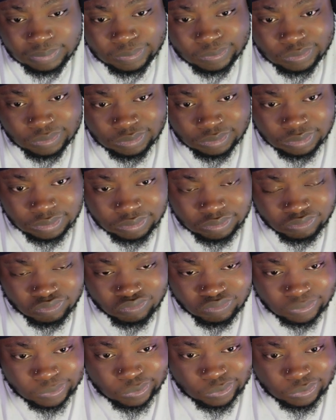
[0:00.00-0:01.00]
Apes
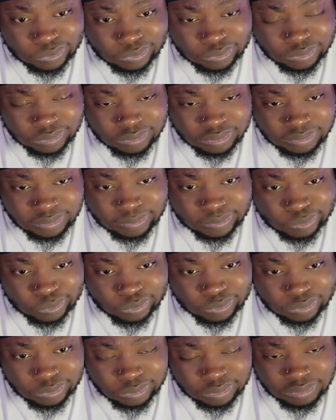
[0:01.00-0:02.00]
will learn.
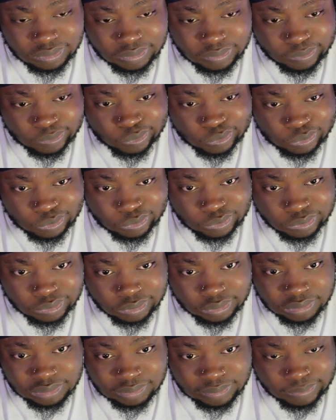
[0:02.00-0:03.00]
I
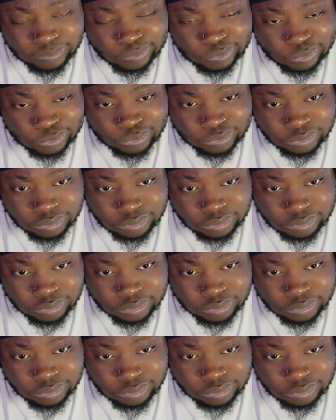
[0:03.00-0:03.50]
will learn.